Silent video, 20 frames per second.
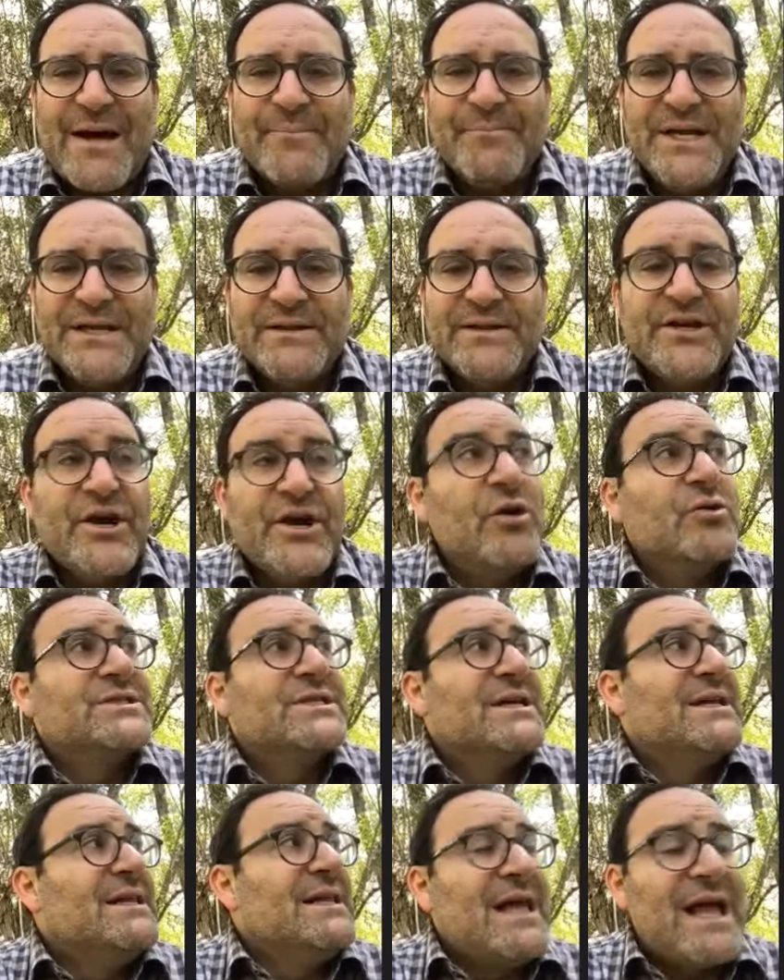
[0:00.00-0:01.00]
amiliot
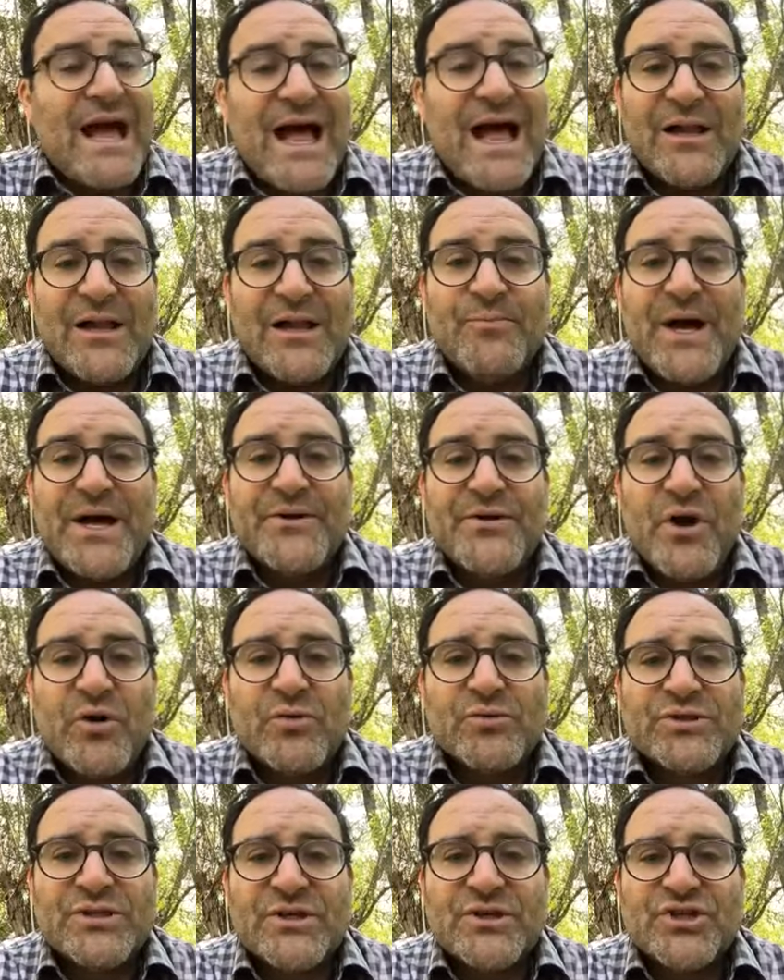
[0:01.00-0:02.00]

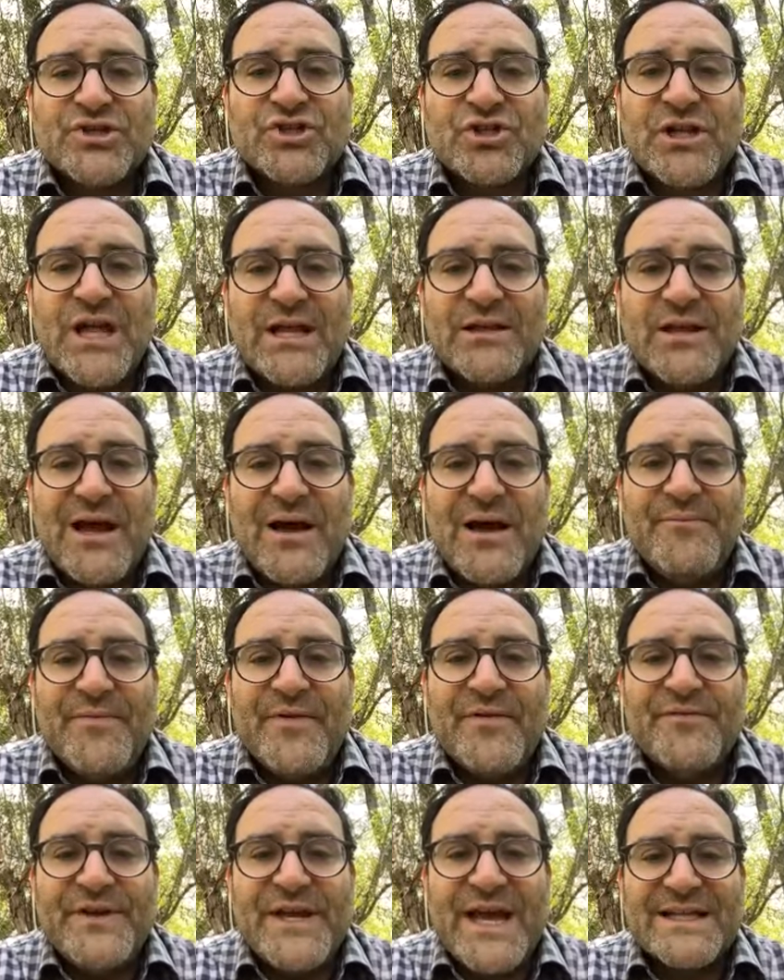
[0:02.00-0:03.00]
almanot shlalam
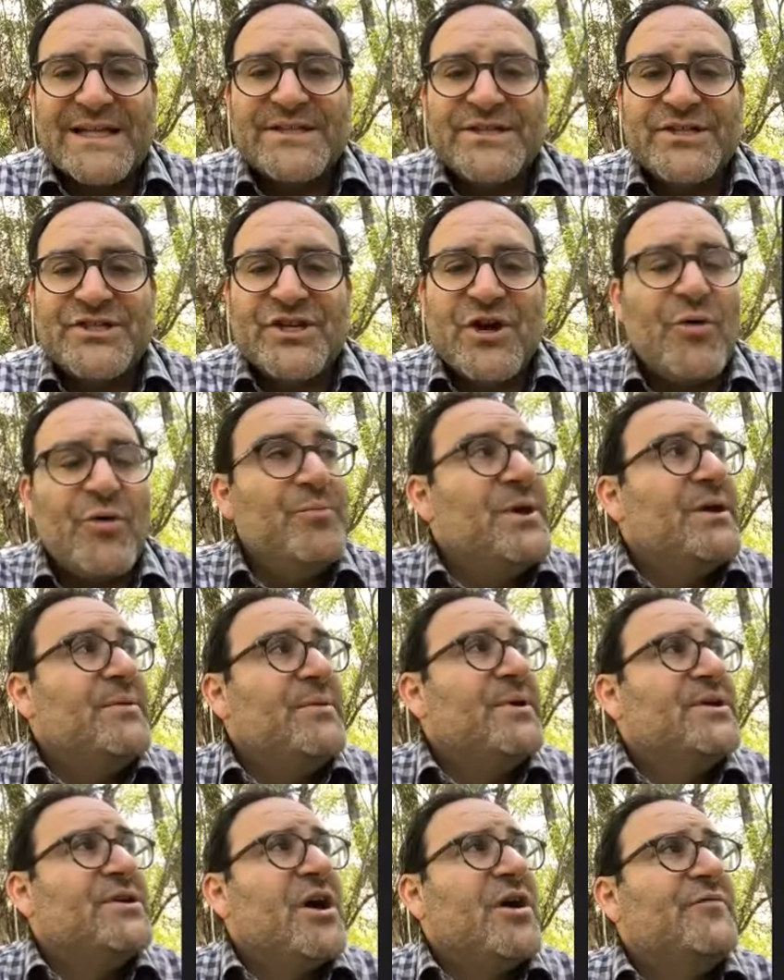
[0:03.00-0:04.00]

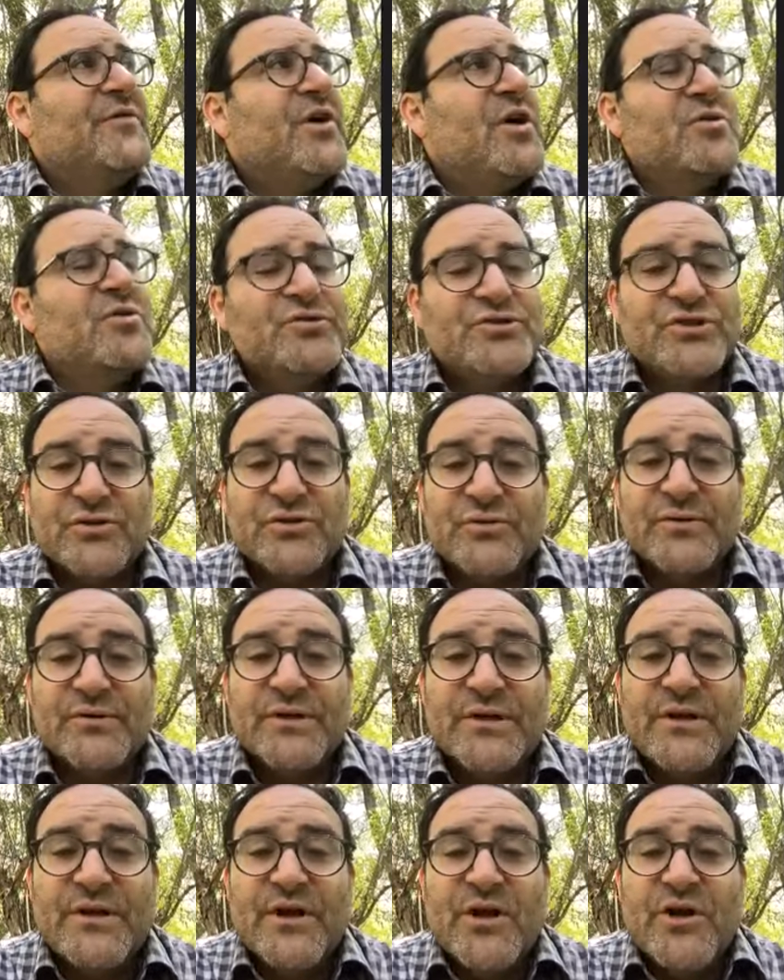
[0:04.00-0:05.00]
v'etitomim yavozu.
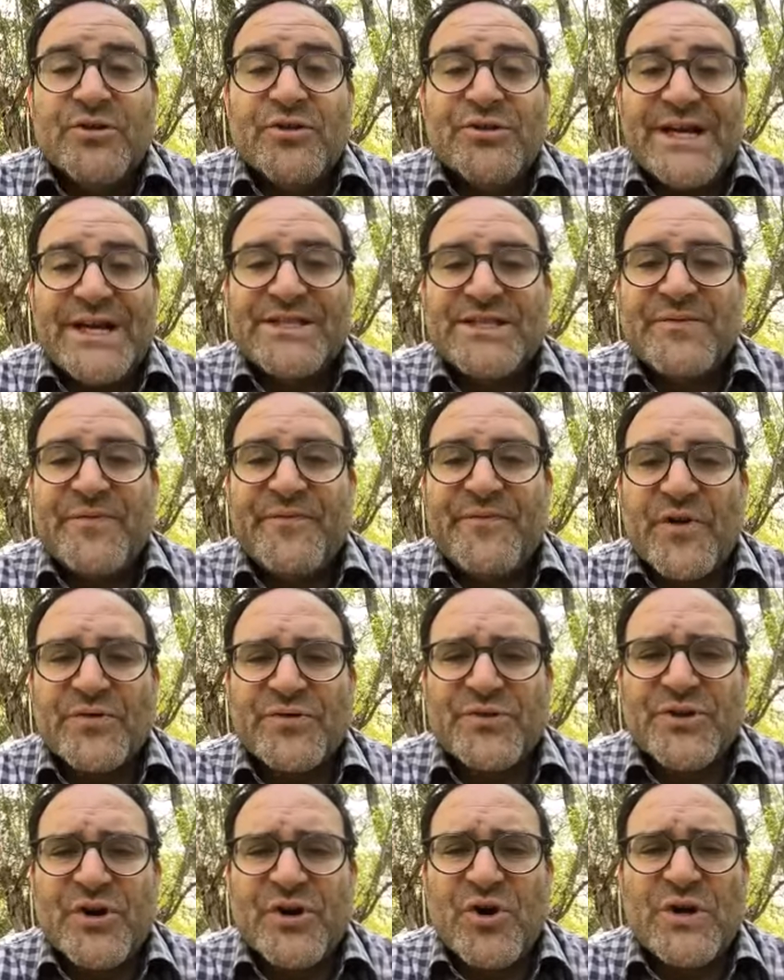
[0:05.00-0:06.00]
They
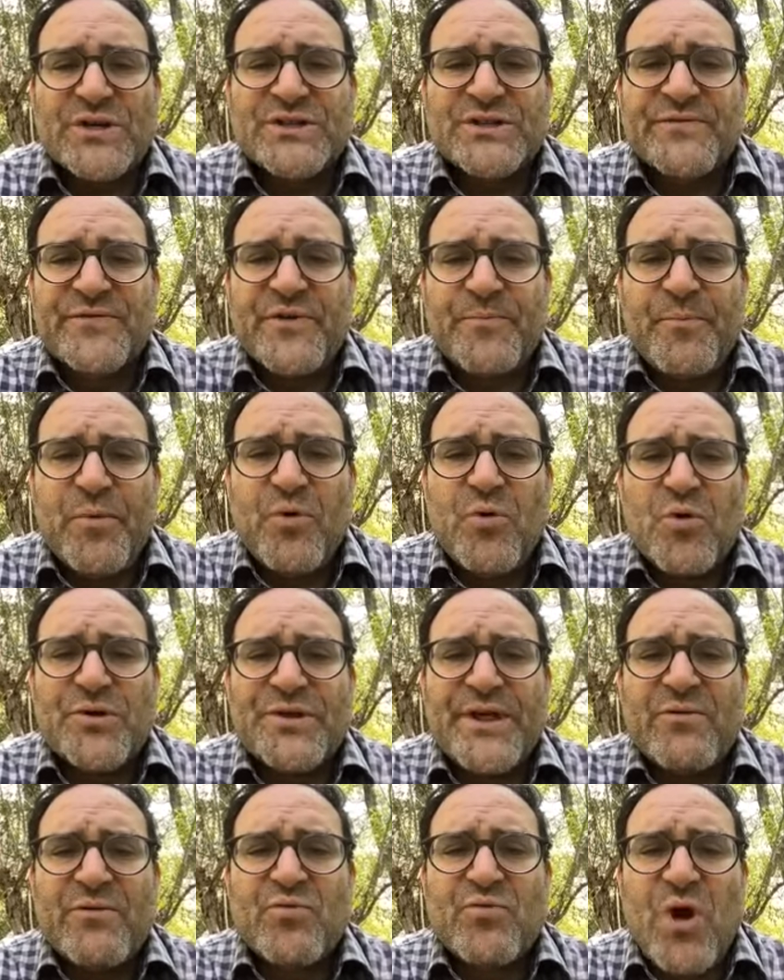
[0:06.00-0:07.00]
subvert the cause of the
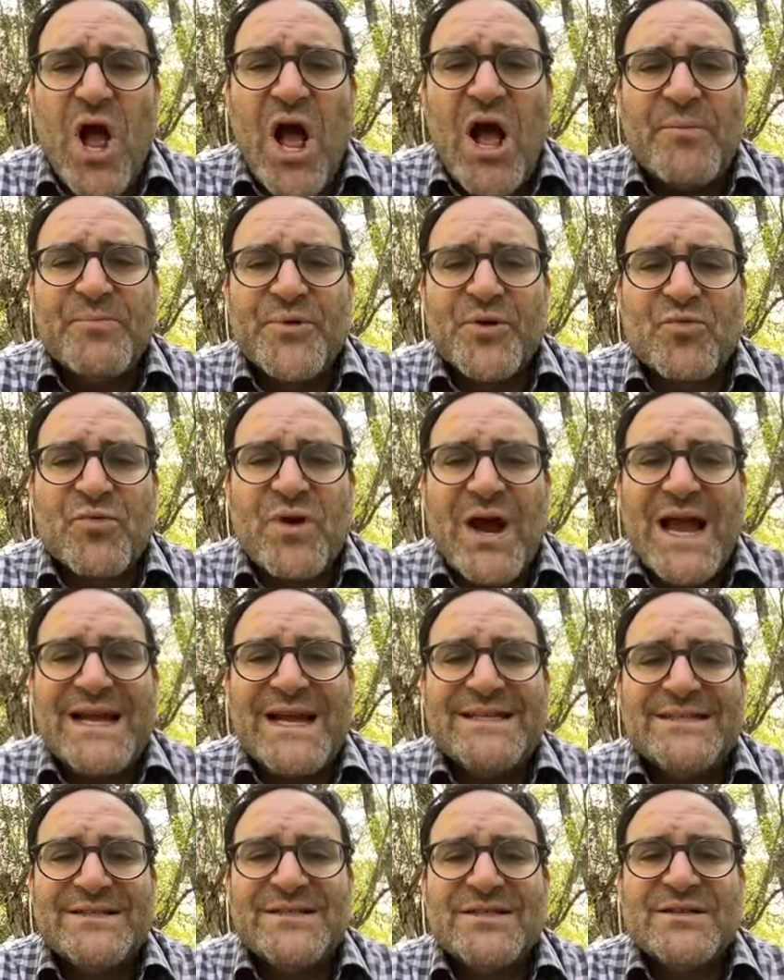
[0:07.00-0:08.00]
poor. They rob the
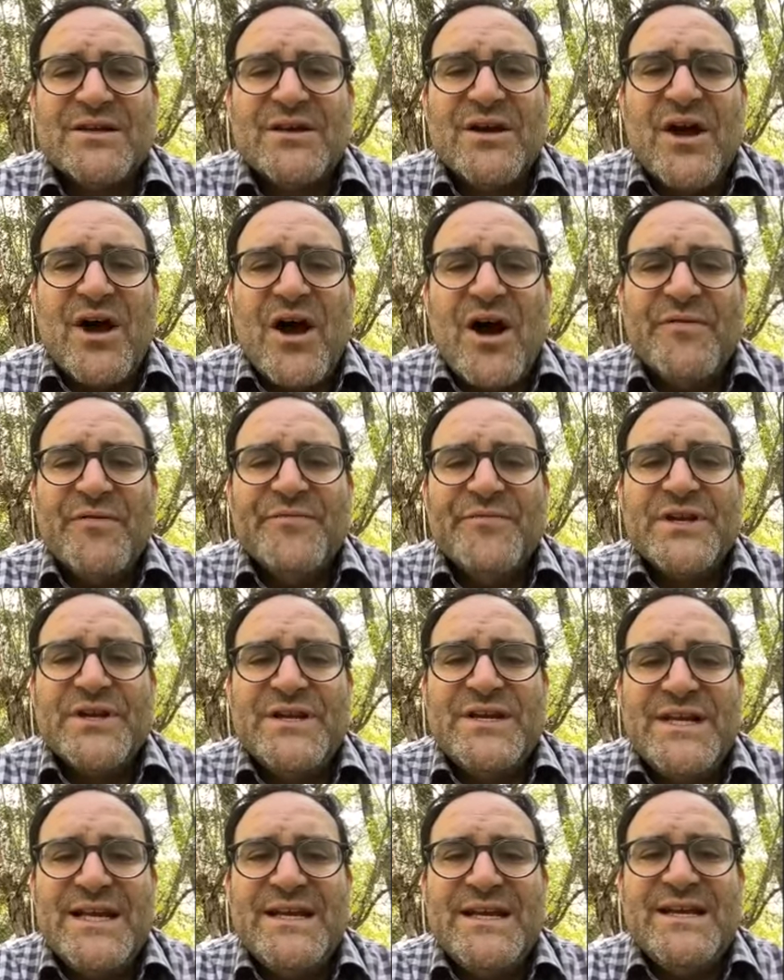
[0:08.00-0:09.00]
rights of the
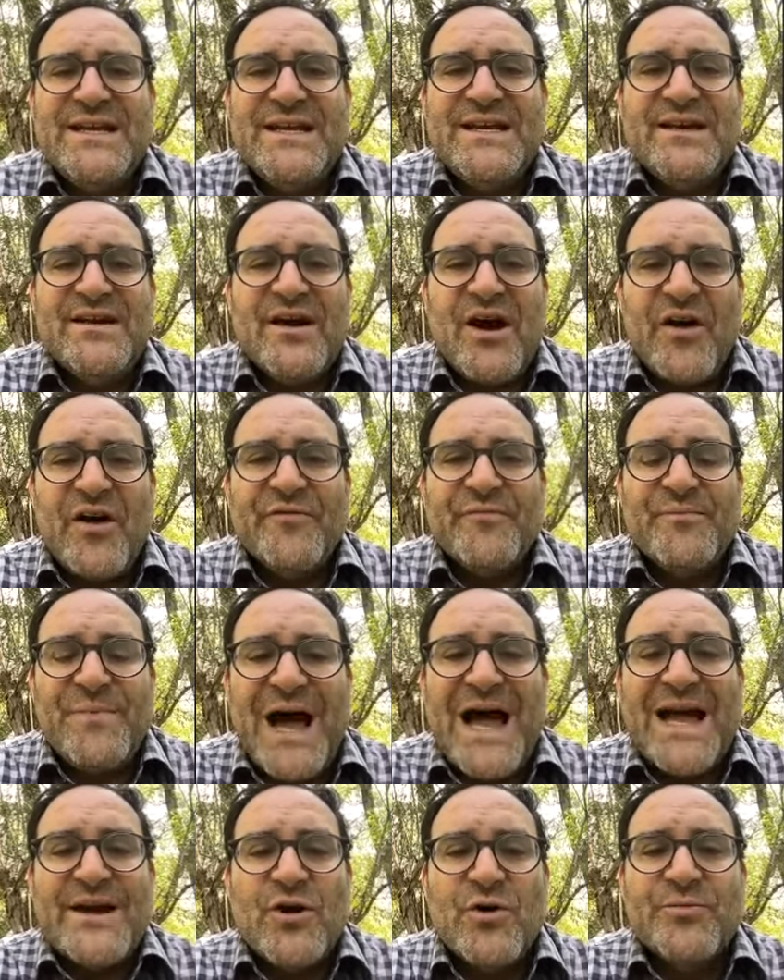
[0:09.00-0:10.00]
needy, of
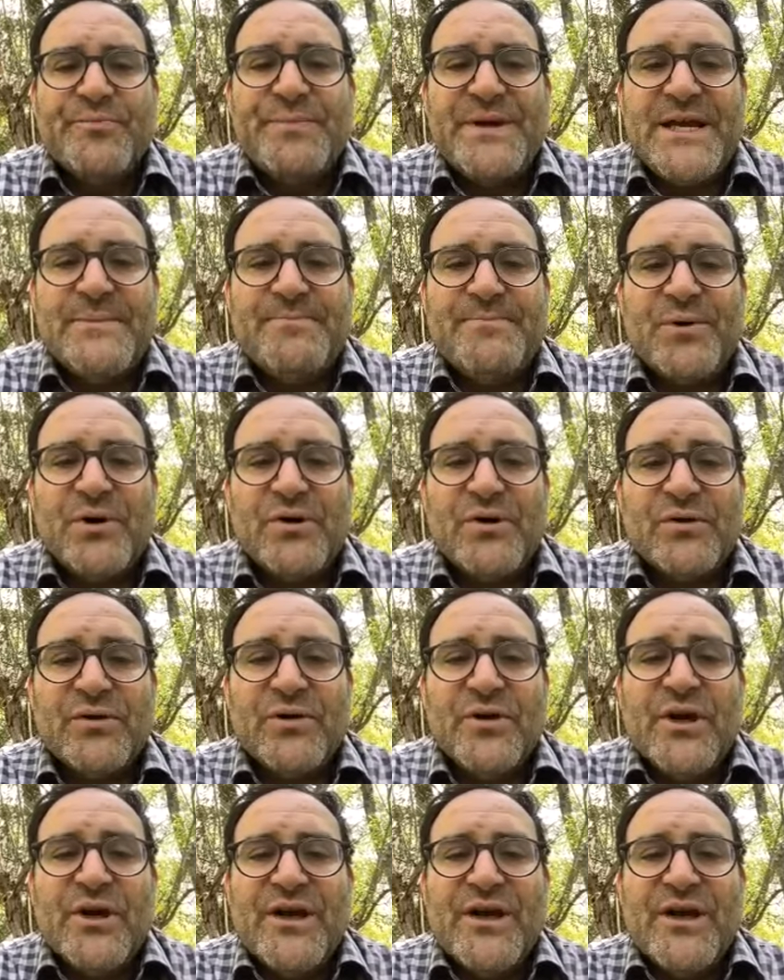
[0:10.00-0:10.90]
my own people,